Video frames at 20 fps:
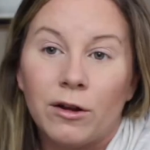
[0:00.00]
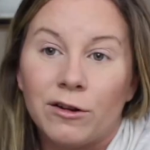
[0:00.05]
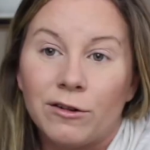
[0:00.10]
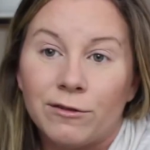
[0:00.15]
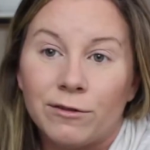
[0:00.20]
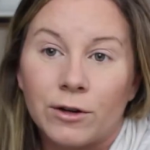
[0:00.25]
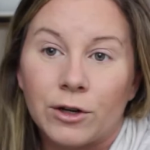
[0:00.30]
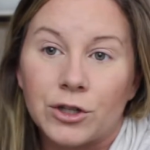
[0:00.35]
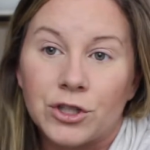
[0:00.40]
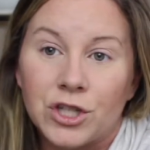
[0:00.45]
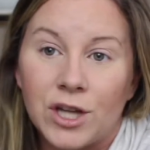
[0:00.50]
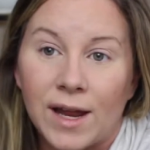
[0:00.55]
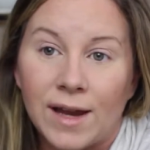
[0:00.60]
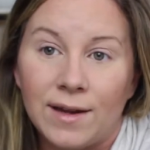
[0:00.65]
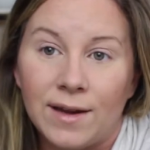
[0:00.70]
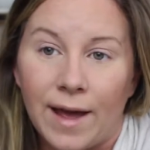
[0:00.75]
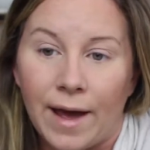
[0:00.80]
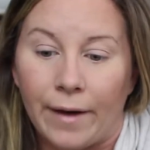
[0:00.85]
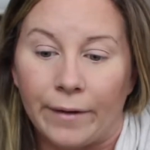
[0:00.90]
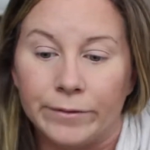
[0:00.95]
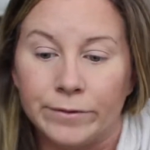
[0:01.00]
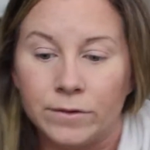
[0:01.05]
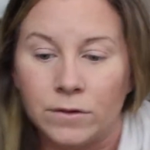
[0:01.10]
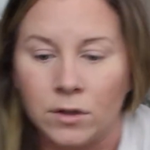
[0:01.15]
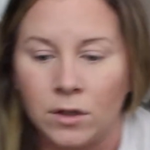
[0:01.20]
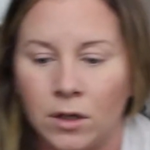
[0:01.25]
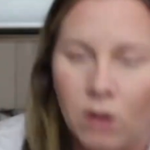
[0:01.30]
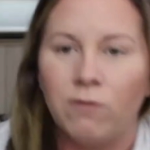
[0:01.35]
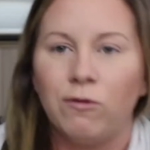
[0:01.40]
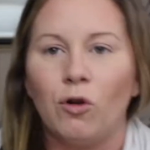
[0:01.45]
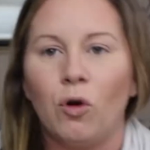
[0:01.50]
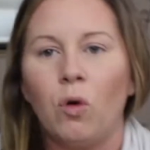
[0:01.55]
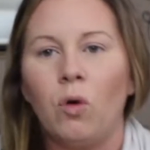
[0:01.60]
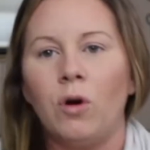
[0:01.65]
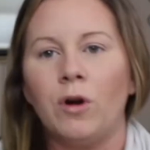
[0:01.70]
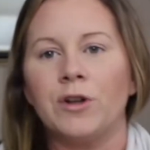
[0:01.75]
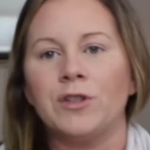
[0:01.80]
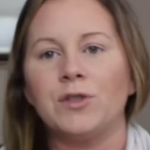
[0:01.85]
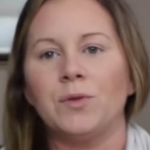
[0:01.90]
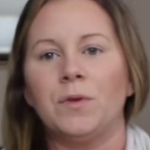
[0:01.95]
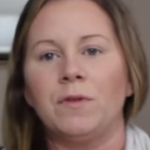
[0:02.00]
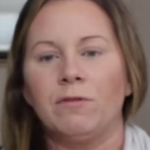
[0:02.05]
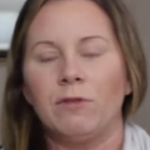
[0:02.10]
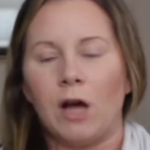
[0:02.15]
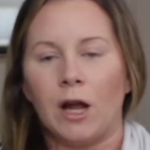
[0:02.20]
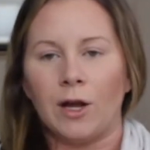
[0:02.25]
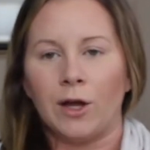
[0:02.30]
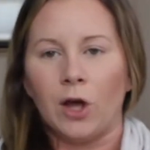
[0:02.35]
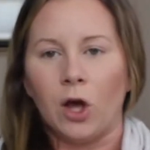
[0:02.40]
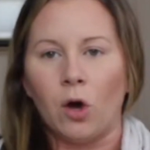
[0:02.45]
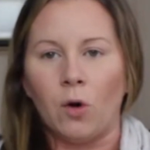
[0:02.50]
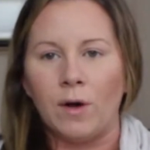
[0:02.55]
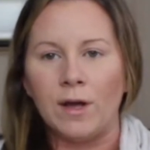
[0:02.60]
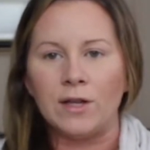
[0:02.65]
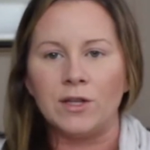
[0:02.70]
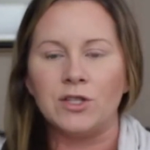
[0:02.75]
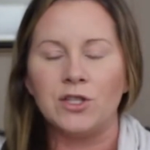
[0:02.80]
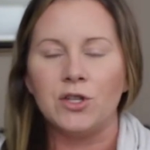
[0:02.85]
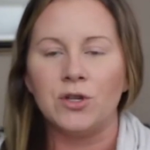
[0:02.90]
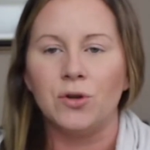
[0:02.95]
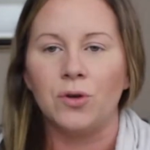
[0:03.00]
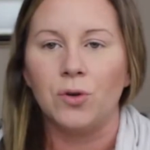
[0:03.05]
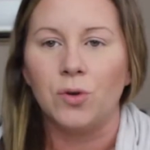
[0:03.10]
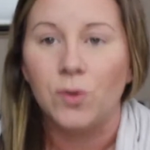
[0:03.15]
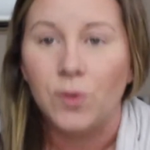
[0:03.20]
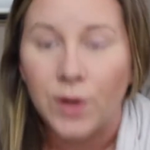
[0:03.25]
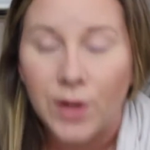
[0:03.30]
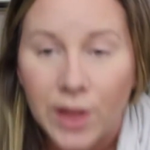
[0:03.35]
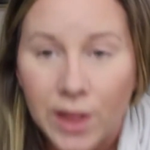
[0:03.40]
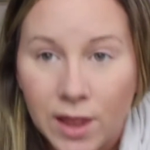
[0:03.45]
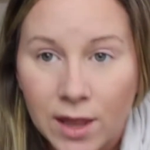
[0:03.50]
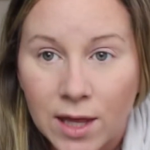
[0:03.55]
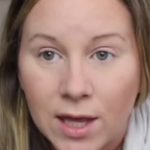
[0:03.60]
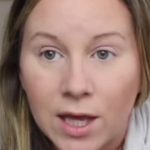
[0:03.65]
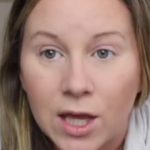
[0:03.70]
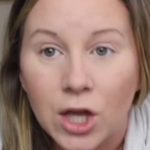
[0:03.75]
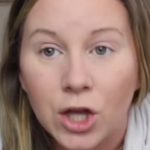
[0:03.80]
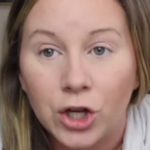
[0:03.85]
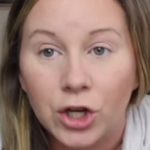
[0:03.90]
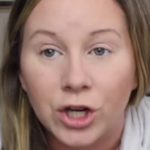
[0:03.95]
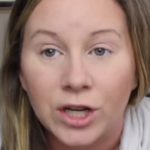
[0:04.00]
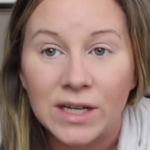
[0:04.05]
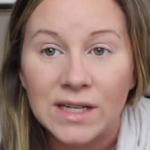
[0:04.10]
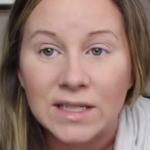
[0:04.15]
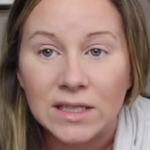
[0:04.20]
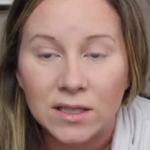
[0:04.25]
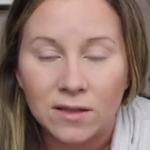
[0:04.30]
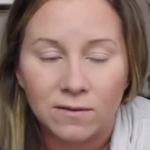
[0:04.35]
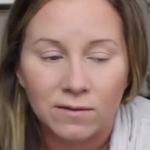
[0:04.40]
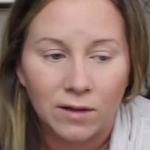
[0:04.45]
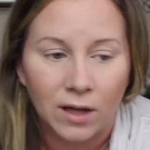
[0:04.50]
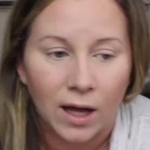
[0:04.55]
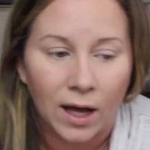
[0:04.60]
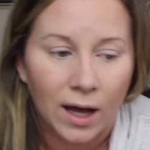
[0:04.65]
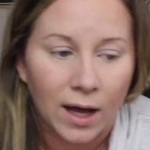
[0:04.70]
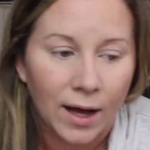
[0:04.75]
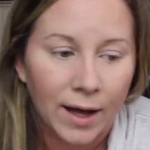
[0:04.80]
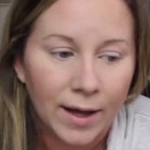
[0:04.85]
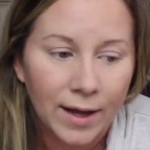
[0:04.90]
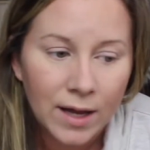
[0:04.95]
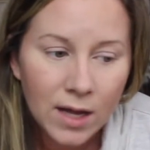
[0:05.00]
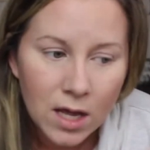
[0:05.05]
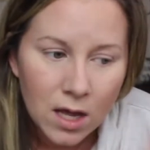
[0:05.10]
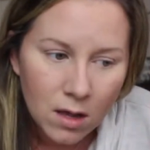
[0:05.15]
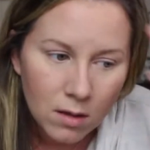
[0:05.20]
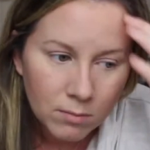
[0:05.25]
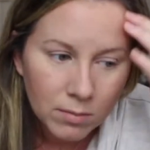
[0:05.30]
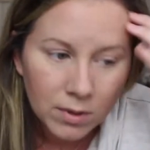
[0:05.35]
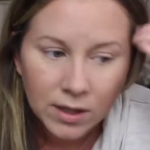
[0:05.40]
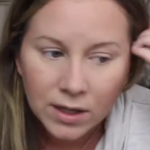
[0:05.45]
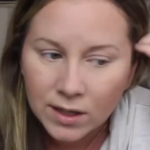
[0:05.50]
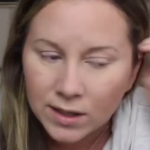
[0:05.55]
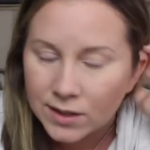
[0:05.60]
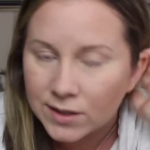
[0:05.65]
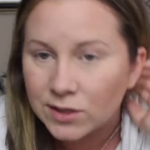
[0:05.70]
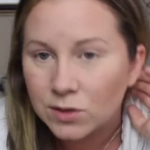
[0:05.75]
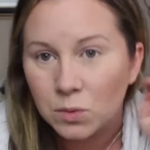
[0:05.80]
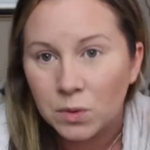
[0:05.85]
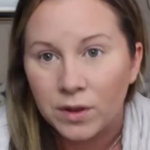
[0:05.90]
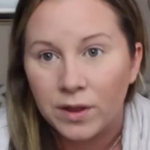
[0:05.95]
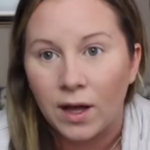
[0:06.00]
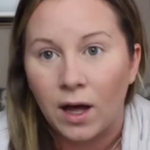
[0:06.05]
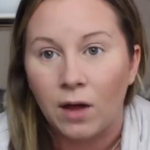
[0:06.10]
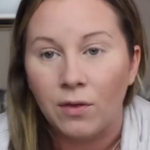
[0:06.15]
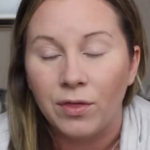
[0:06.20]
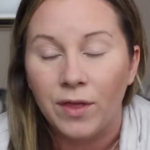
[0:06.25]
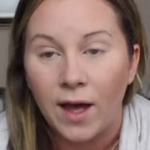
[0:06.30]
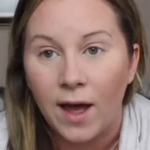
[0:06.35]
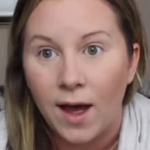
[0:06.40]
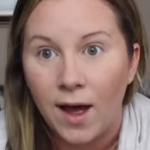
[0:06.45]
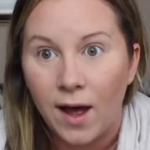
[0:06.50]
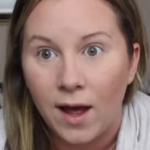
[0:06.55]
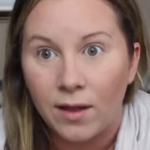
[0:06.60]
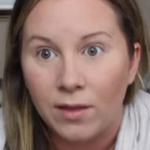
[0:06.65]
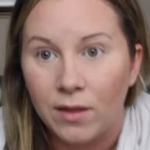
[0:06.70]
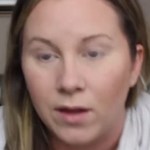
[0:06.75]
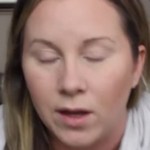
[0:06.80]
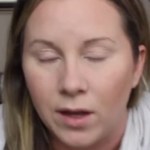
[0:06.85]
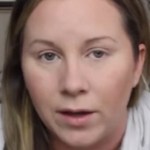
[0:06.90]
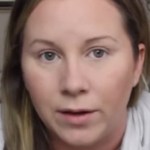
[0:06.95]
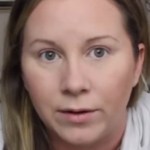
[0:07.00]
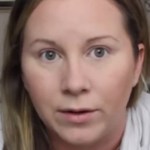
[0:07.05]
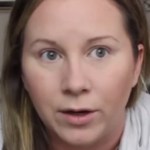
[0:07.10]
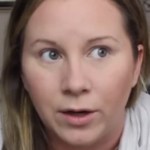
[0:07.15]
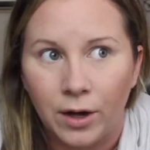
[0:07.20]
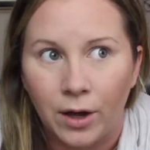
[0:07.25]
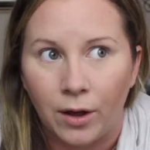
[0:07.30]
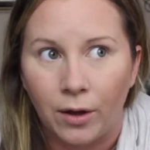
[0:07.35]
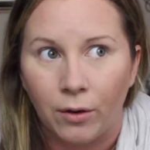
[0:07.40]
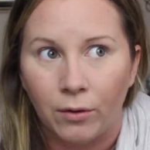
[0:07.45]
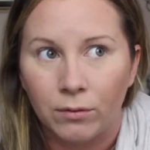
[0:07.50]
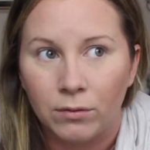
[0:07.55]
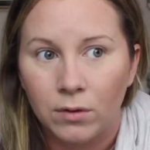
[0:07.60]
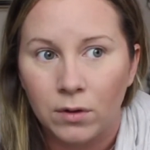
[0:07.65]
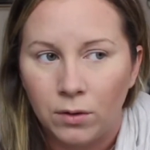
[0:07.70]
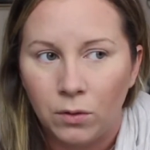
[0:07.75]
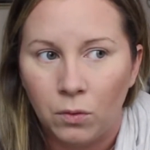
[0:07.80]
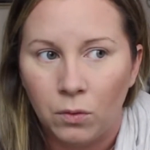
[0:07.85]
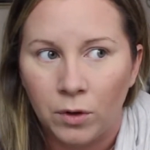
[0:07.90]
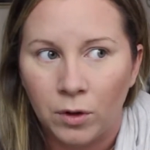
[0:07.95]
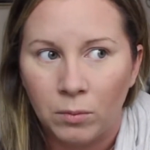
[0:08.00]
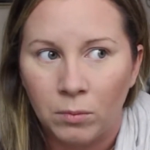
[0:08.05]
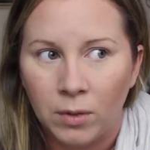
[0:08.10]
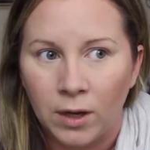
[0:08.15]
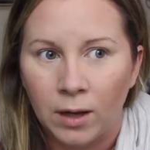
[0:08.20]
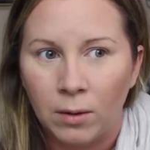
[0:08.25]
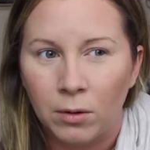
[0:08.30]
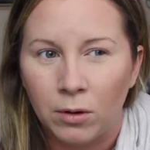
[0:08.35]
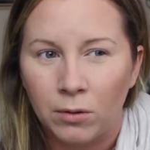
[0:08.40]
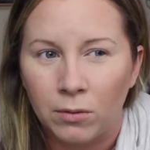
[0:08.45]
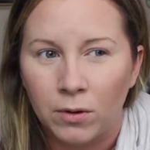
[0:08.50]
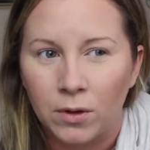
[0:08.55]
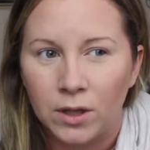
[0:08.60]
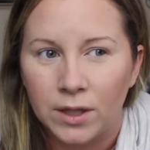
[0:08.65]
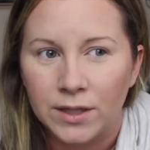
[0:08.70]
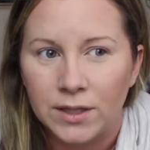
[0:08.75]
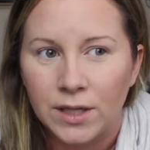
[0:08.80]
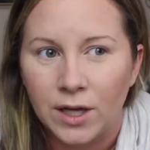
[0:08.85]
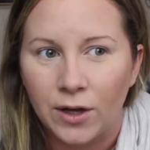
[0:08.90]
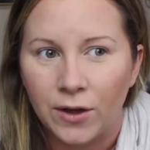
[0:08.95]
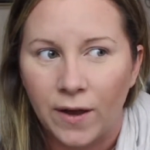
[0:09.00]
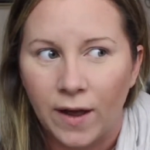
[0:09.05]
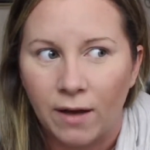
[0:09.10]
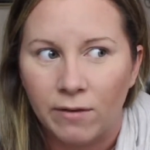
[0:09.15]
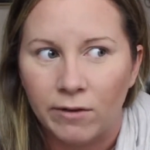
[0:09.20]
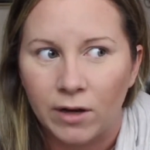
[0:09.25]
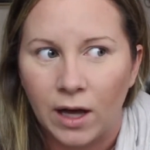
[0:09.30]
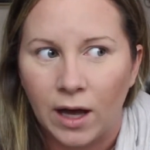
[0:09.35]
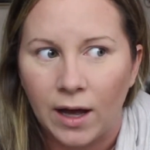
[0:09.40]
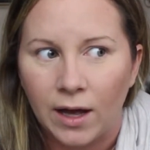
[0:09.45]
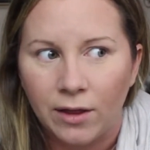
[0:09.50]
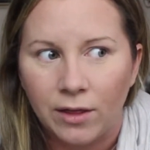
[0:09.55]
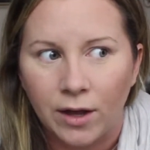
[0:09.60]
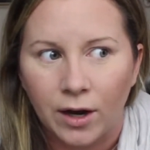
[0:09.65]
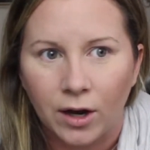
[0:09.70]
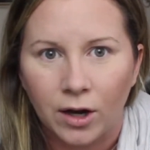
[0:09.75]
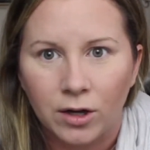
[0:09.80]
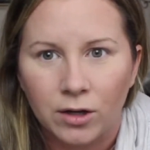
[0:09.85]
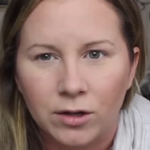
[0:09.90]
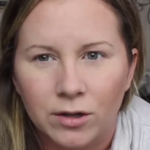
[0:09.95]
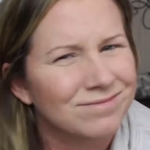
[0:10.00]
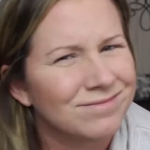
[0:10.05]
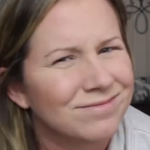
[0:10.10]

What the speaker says: For a shade down. Of course, we've got to go into the crease of the eye because without that, then, you know, you wouldn't be able to really tell you have an eye there.